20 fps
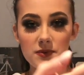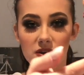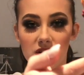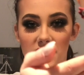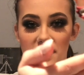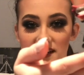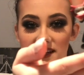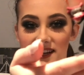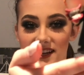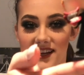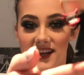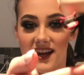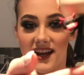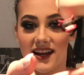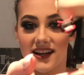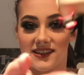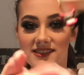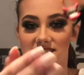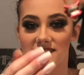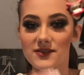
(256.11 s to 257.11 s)
But yes,
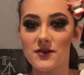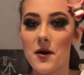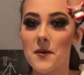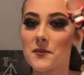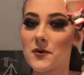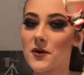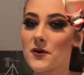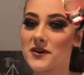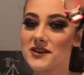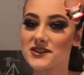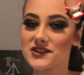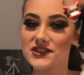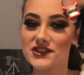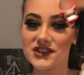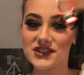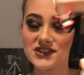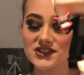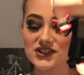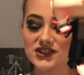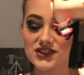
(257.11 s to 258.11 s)
yeah, so I'm going
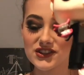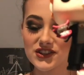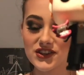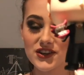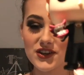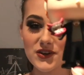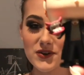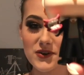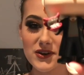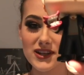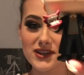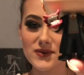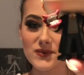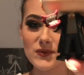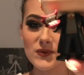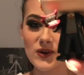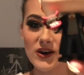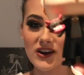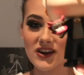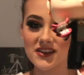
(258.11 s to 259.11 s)
just to show you with
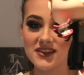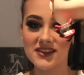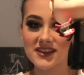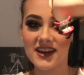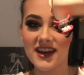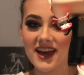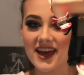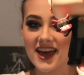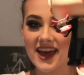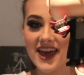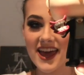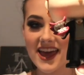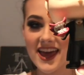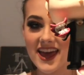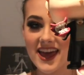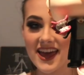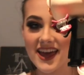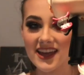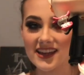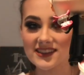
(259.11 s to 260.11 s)
one
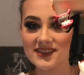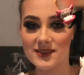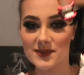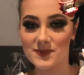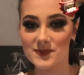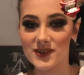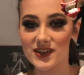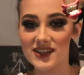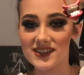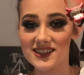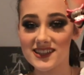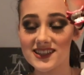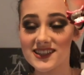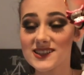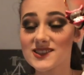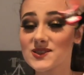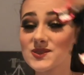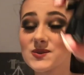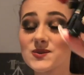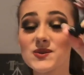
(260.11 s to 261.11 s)
hand. But
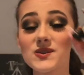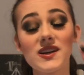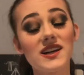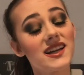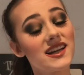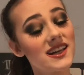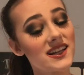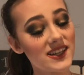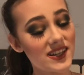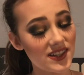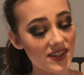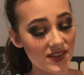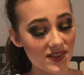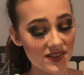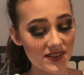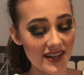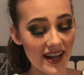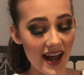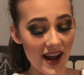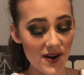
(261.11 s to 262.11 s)
it's really
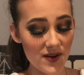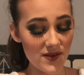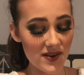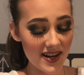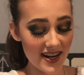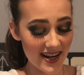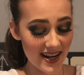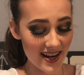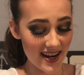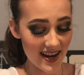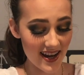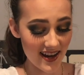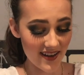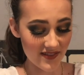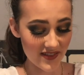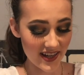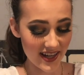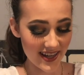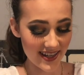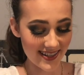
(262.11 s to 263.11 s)
cute. I really
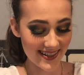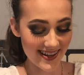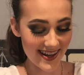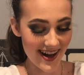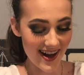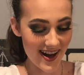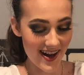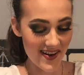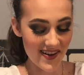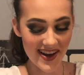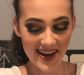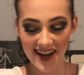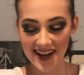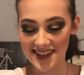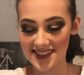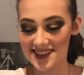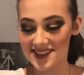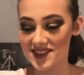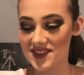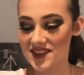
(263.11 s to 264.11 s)
love it. Oh my
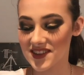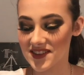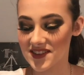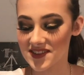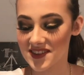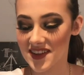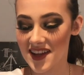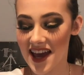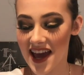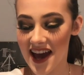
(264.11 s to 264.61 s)
god, it's so cute.